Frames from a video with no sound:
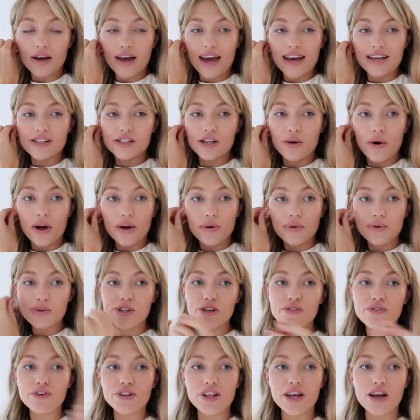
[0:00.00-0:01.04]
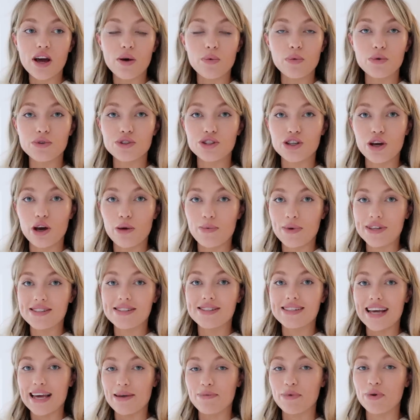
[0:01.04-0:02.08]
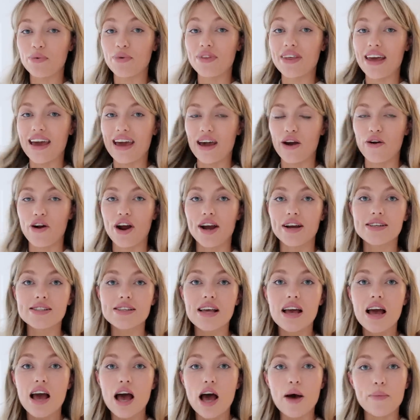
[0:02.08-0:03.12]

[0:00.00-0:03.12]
Okay, so I also feel like I want to go a bit statement with earrings